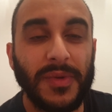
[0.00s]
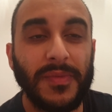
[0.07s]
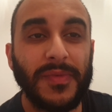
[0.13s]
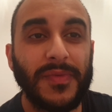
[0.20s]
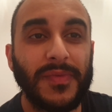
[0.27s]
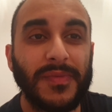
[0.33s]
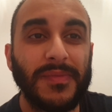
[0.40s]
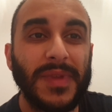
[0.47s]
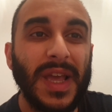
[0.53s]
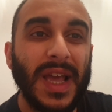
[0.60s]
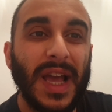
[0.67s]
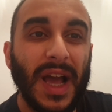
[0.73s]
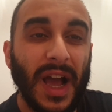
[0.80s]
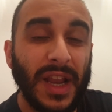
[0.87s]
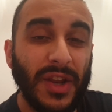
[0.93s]
And
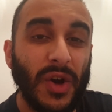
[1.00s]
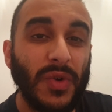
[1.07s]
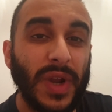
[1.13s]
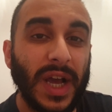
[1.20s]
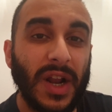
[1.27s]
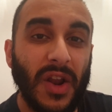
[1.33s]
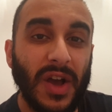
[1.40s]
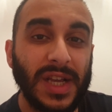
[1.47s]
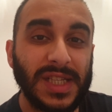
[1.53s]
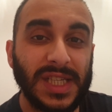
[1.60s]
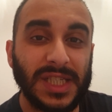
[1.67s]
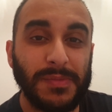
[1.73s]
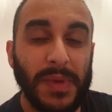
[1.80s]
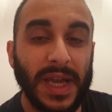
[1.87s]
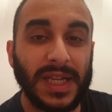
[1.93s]
I know that clients
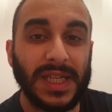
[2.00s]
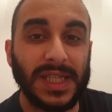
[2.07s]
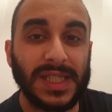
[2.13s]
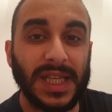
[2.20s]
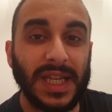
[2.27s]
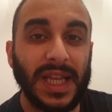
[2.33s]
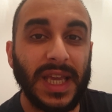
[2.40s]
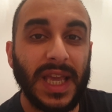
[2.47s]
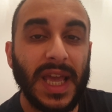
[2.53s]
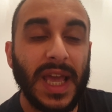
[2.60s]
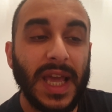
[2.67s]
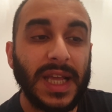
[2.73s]
expect this and they,